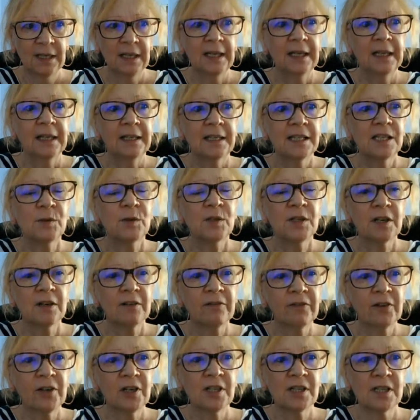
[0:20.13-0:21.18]
This was our
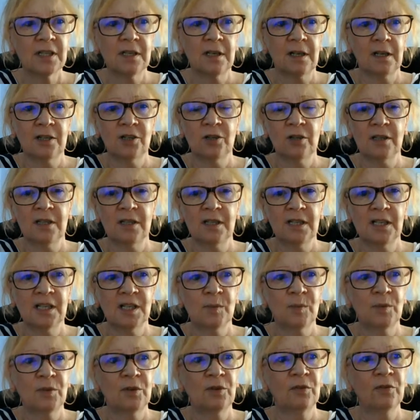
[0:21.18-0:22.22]
first national
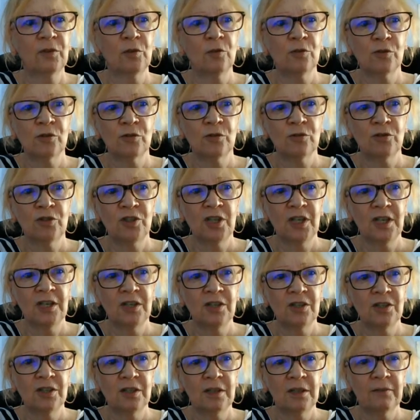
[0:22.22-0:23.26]
assessment of coastal change,
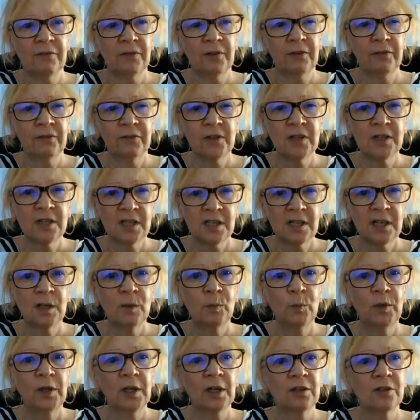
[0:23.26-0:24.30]
and for the first time we
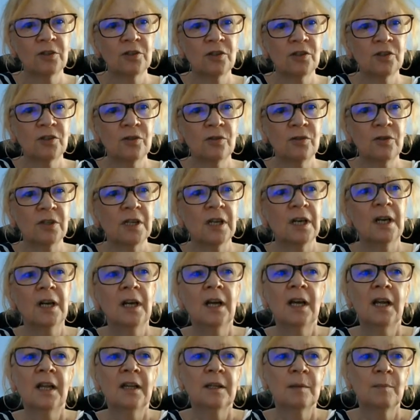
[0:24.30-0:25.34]
understood
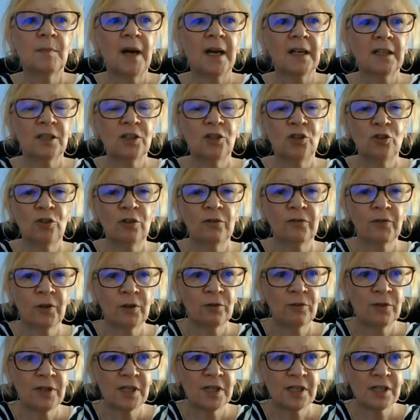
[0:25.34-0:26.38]
the magnitude of our
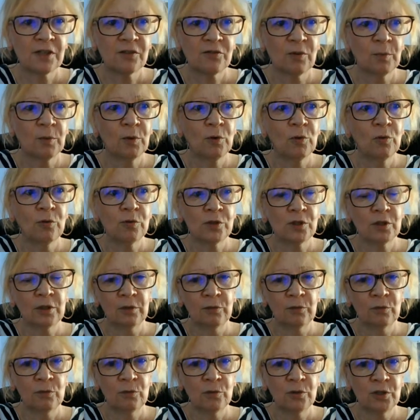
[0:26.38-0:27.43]
risks from coastal
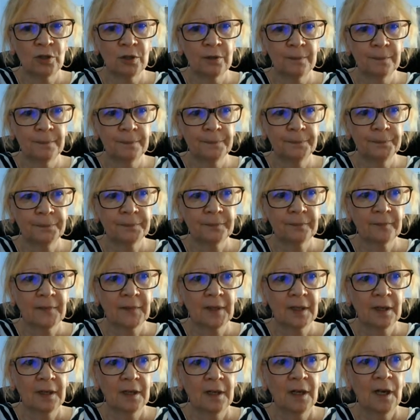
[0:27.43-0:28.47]
erosion.
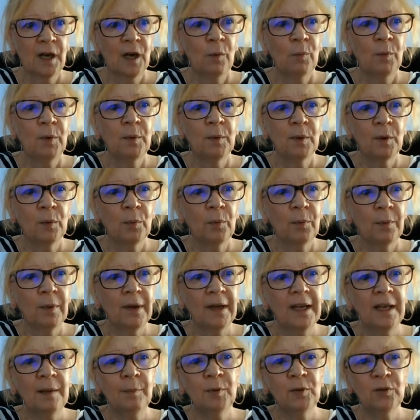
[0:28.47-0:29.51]
We were
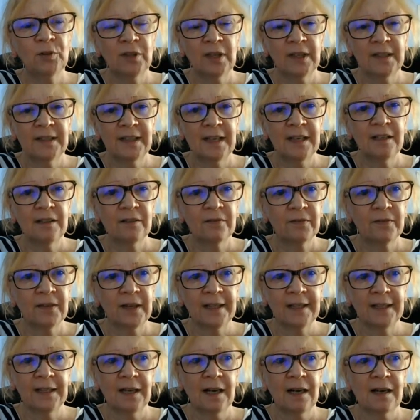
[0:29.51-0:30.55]
able to identify
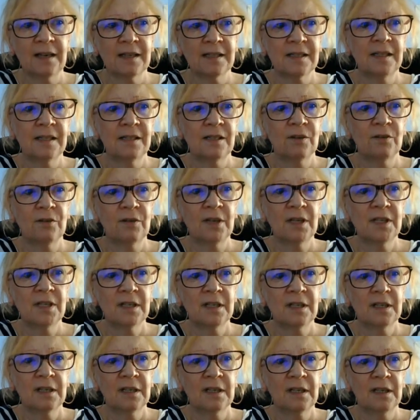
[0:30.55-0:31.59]
the assets at risk,
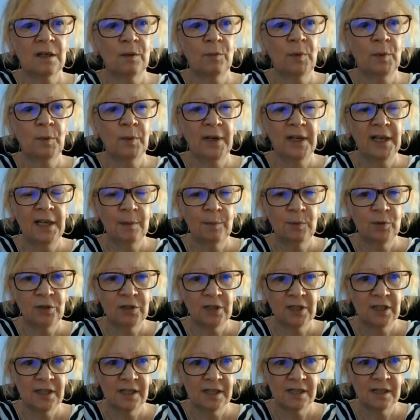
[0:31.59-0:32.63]
and we were able to
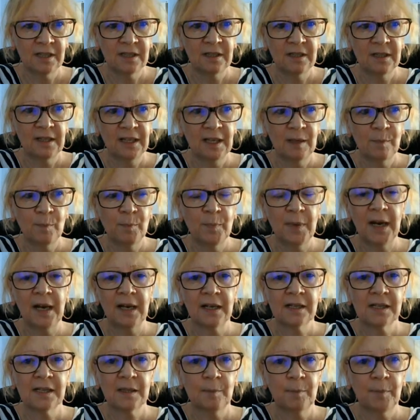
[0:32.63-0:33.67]
consider the impacts
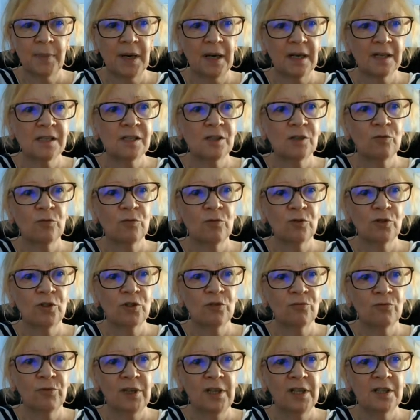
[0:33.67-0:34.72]
that past erosion
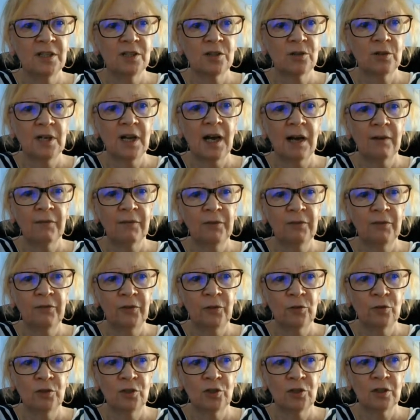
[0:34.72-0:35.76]
rates could have in
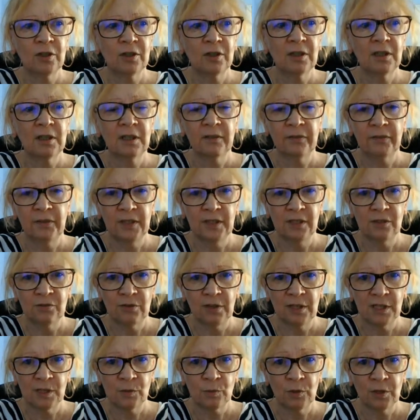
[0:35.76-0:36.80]
future if these
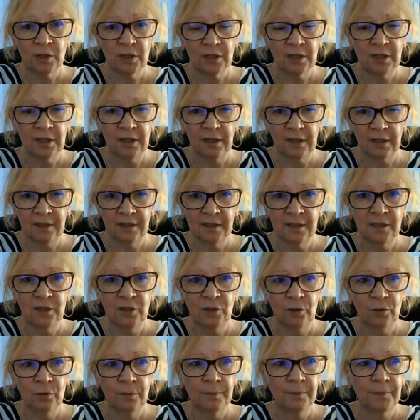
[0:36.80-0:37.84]
rates were to continue.
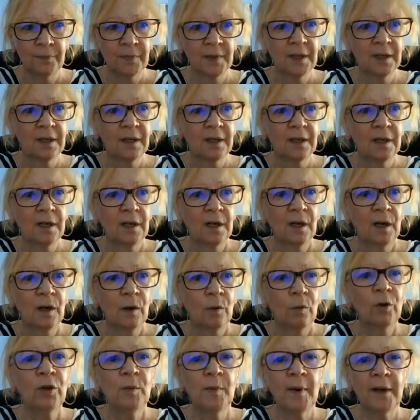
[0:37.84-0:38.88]
What
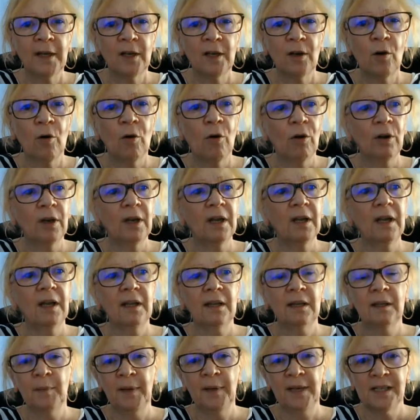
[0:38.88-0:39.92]
you might call the
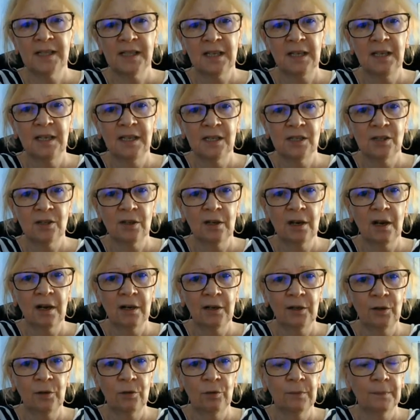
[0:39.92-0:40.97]
best case scenario.